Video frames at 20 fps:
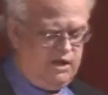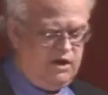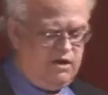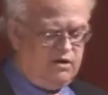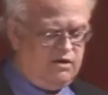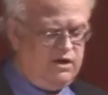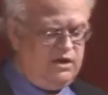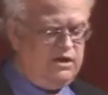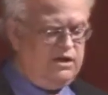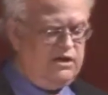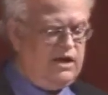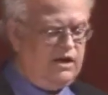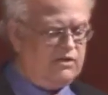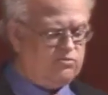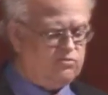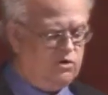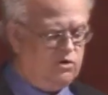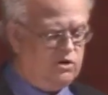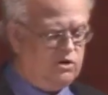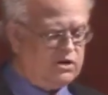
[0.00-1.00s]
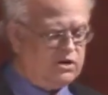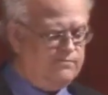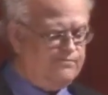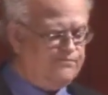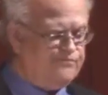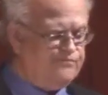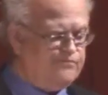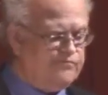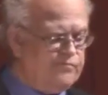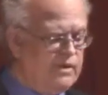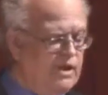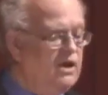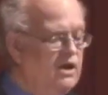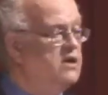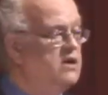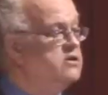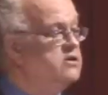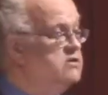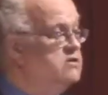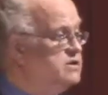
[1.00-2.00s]
area network
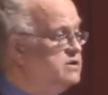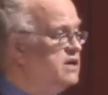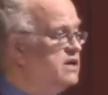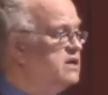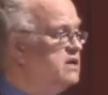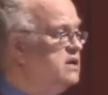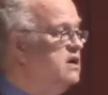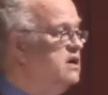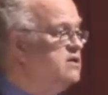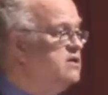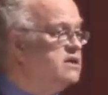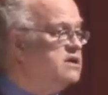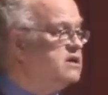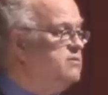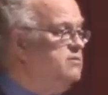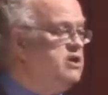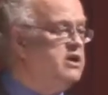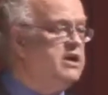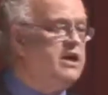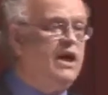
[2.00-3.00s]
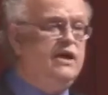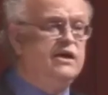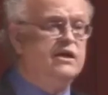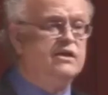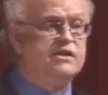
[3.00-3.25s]
using the communicating